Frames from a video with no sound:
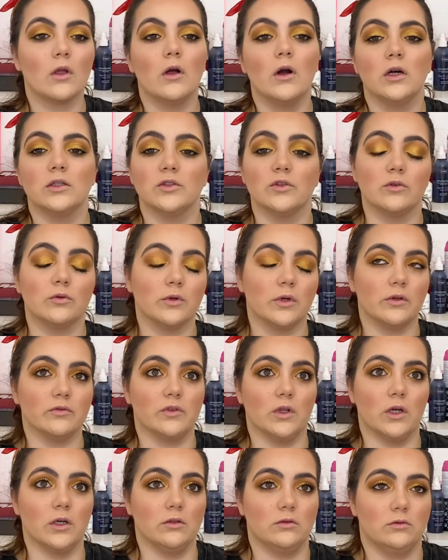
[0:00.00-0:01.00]
I don't know where I've
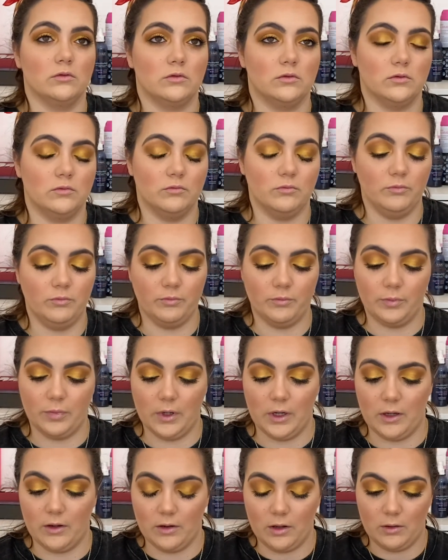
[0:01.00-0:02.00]
gone,
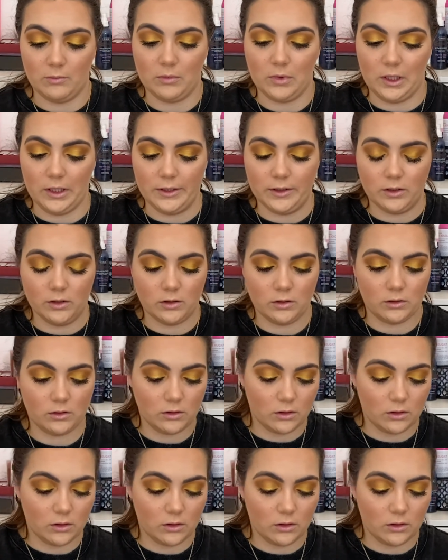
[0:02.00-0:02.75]
but I'm blind.